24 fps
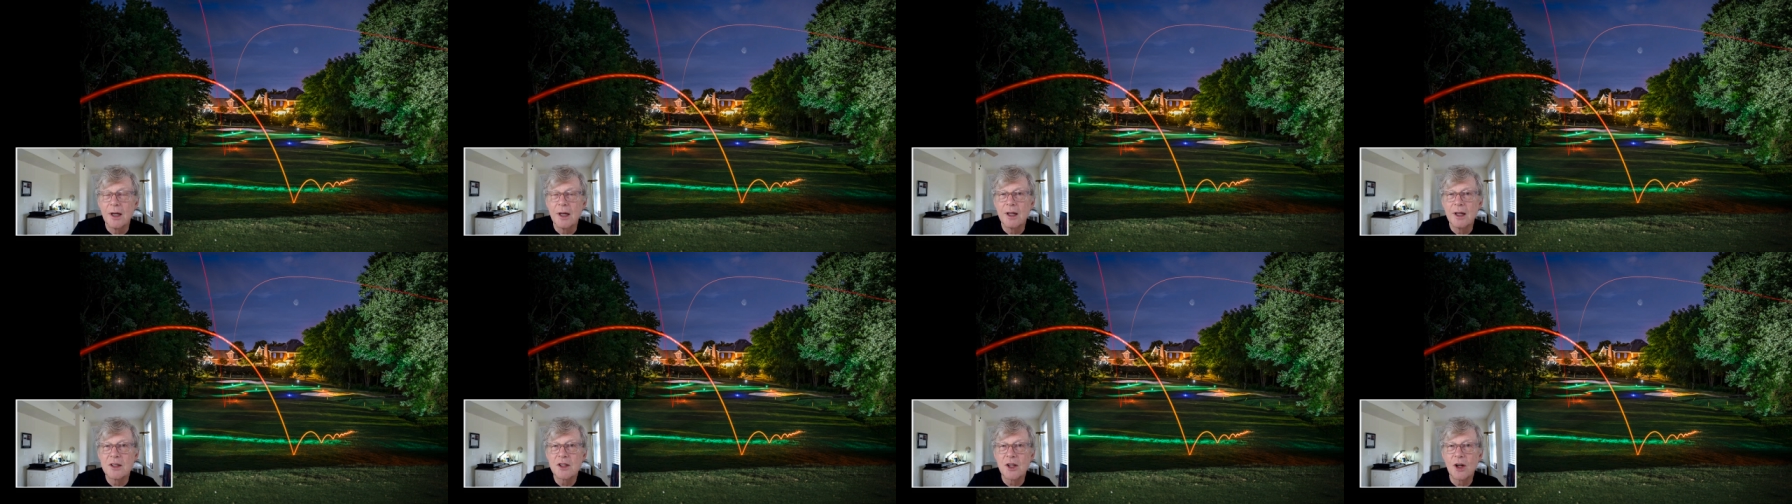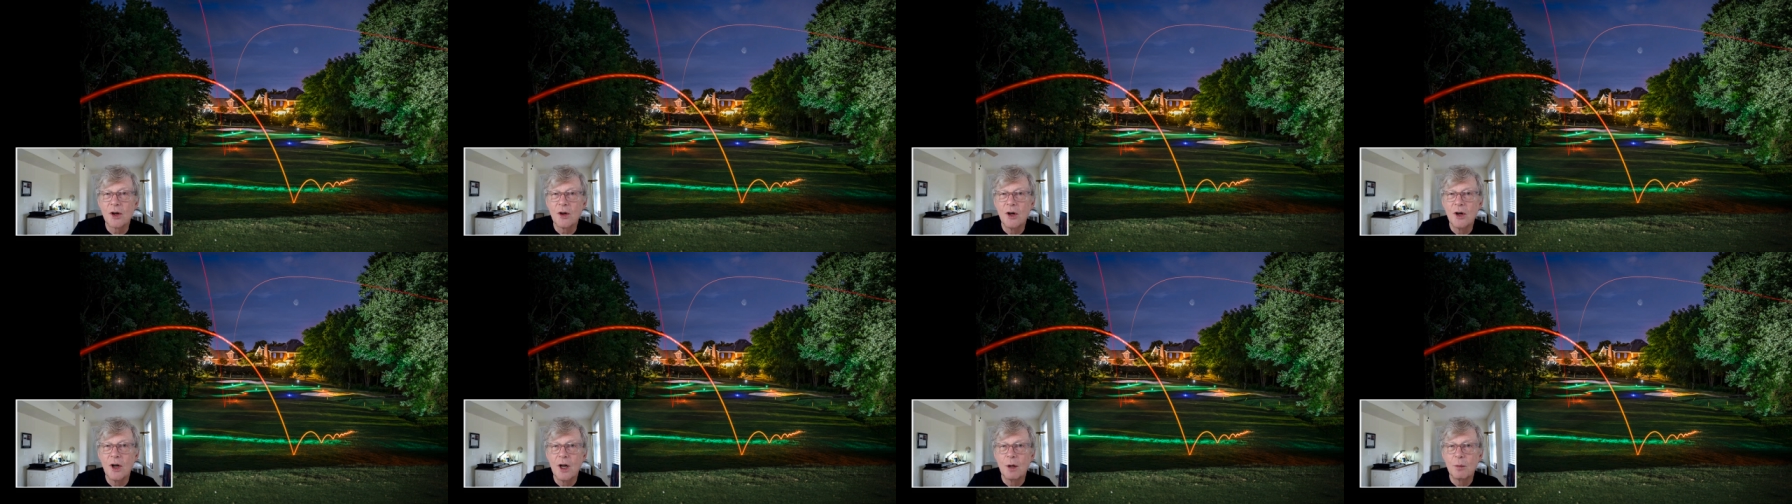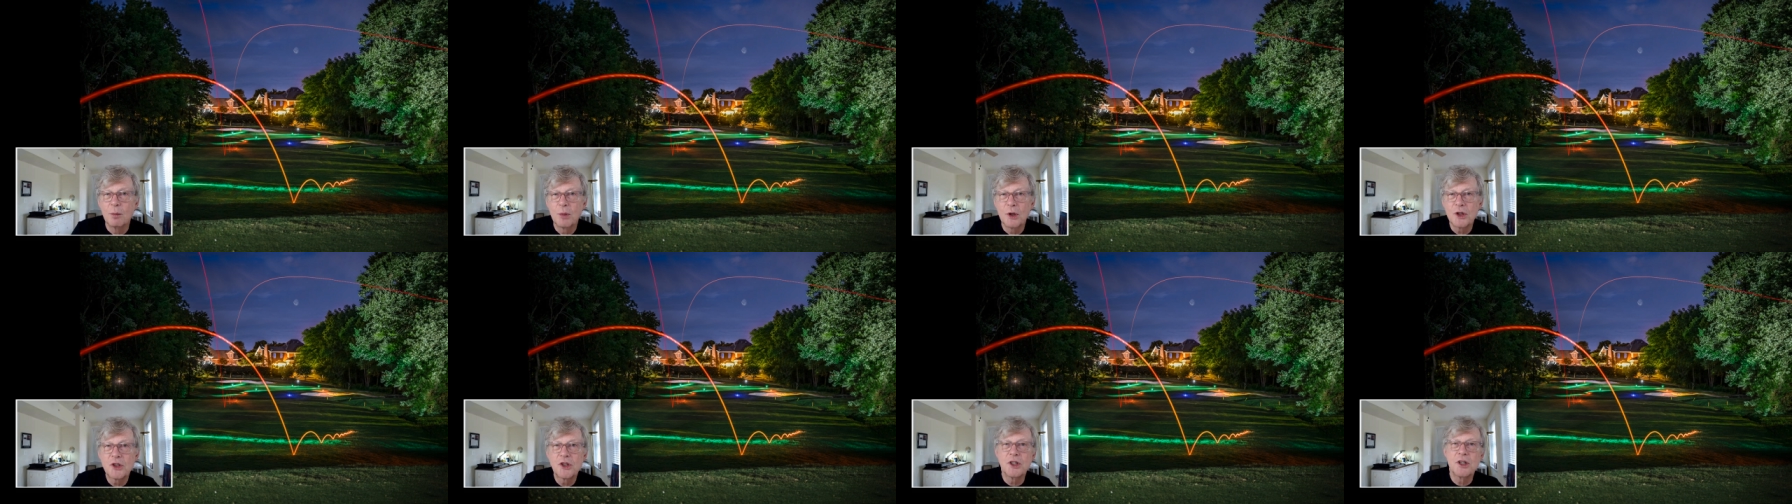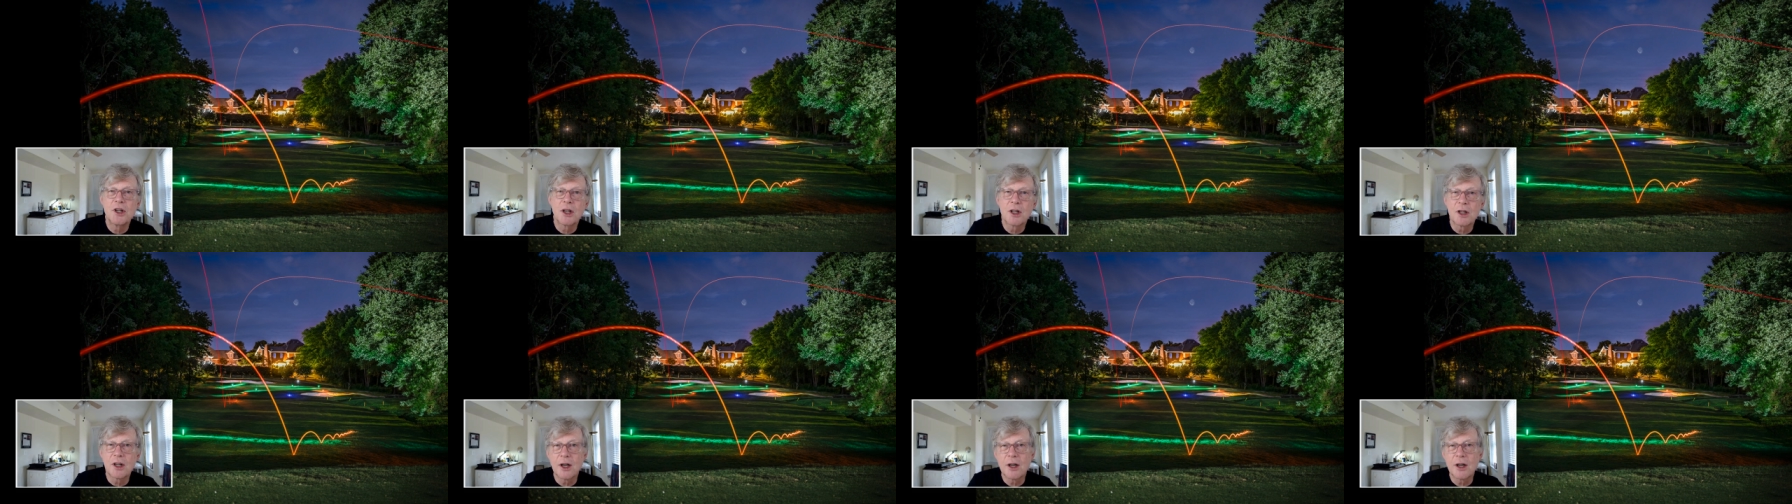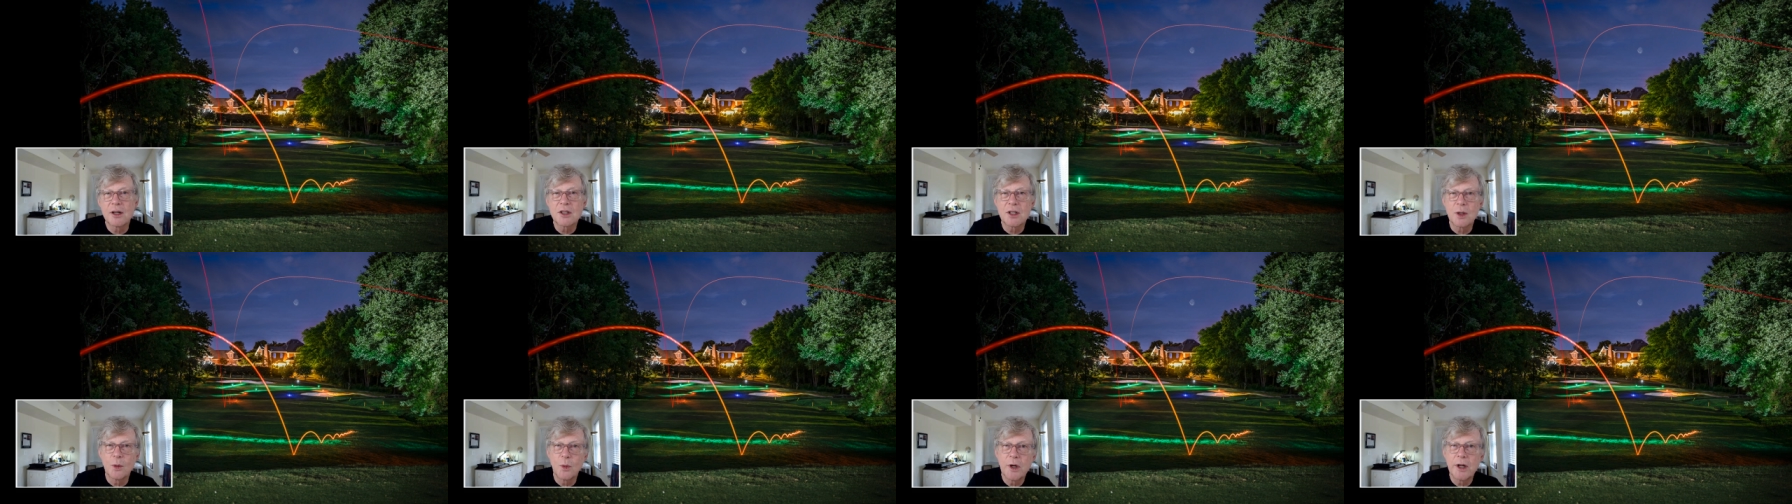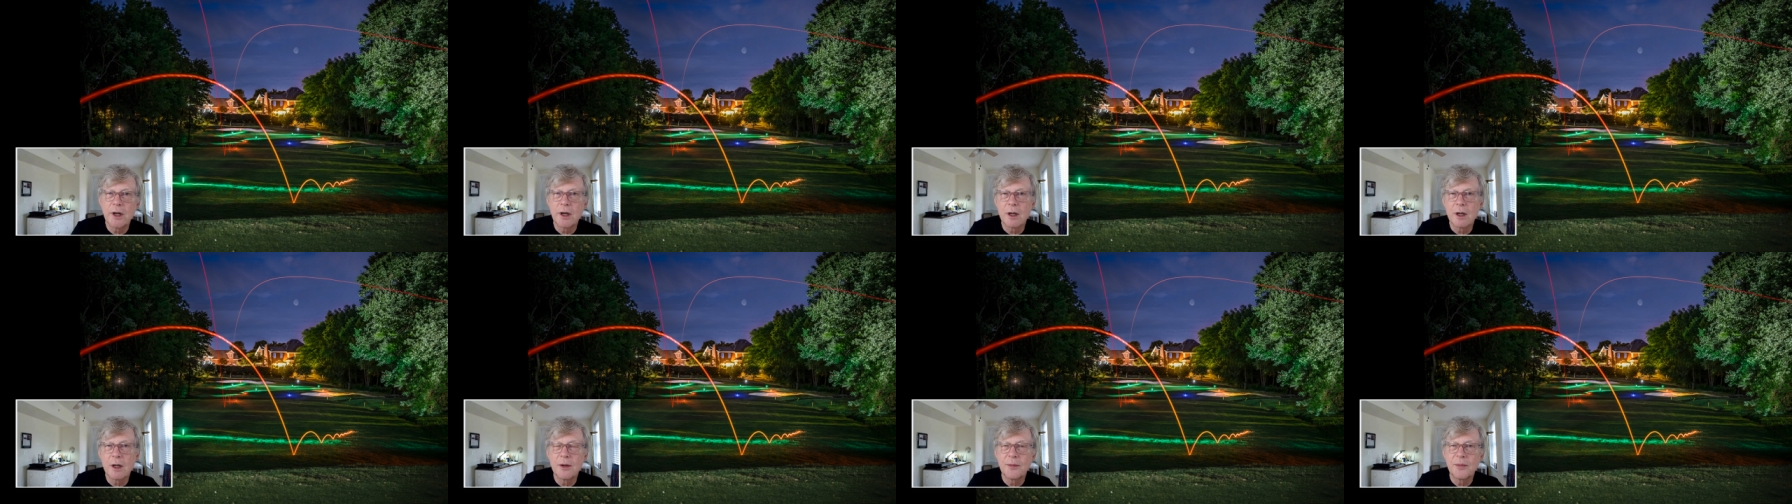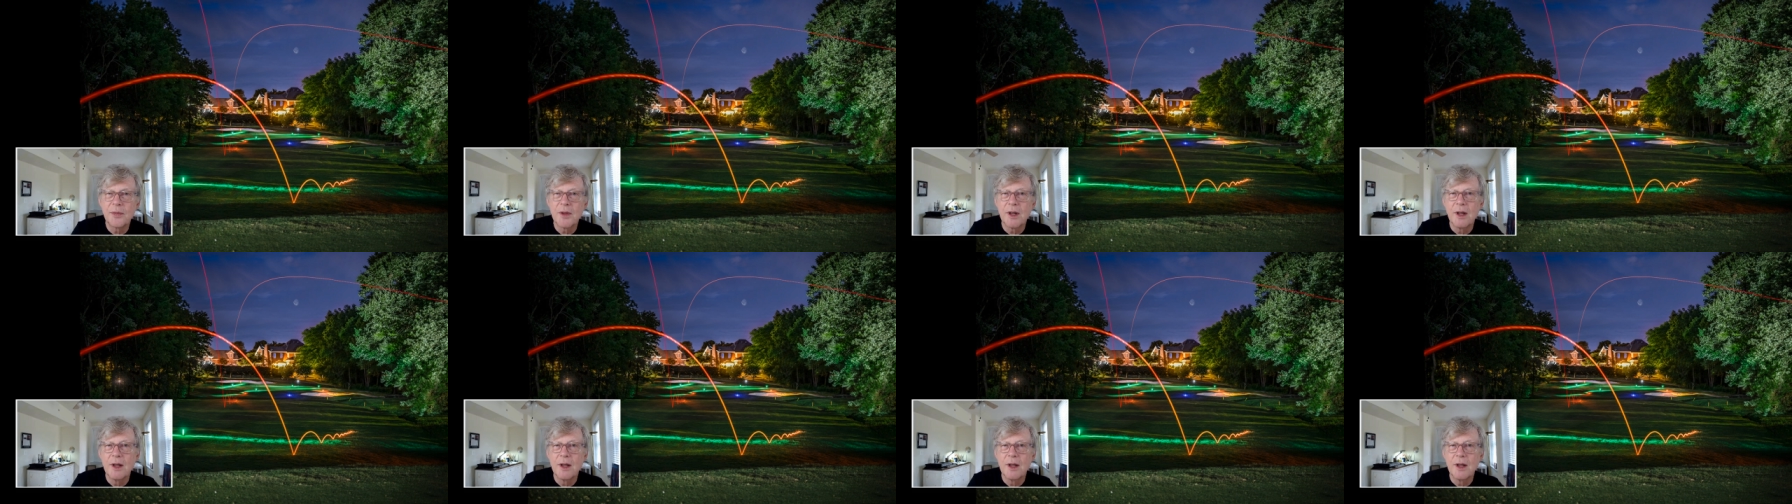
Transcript: and so butchie declares a winner